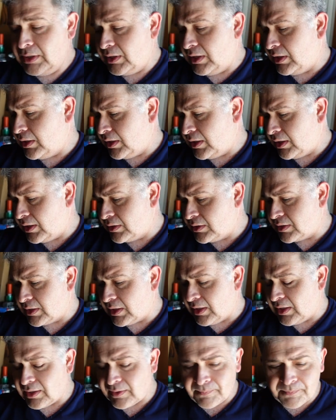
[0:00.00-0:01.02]
And
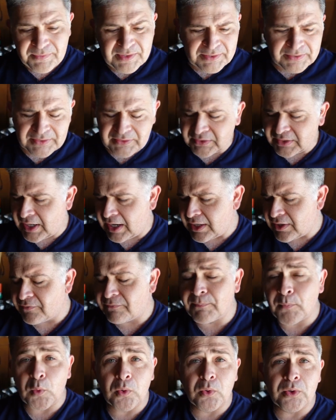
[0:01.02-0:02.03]
um, this is kind of
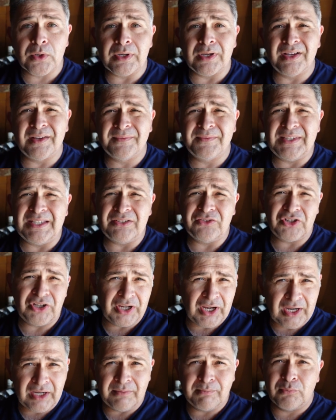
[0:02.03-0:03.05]
more of the
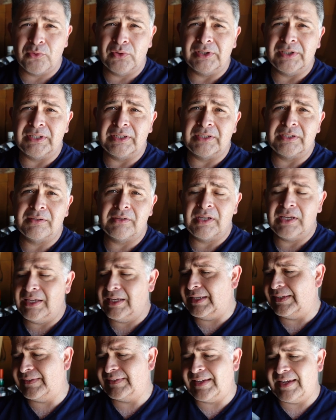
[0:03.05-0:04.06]
Chamberlain
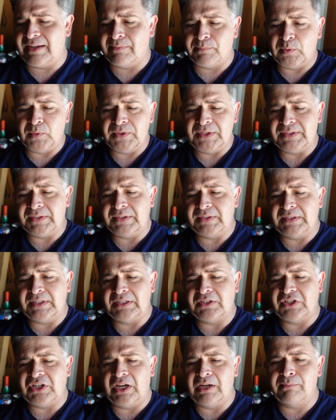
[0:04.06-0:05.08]
example. This is
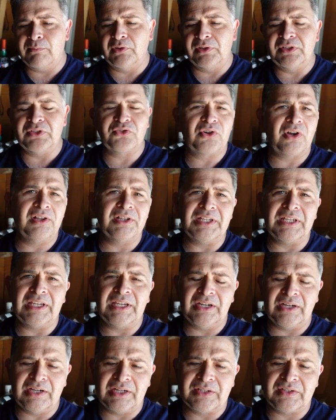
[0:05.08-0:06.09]
the Chamberlain trolley
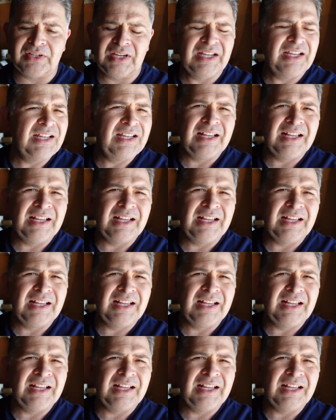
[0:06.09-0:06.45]
carriage.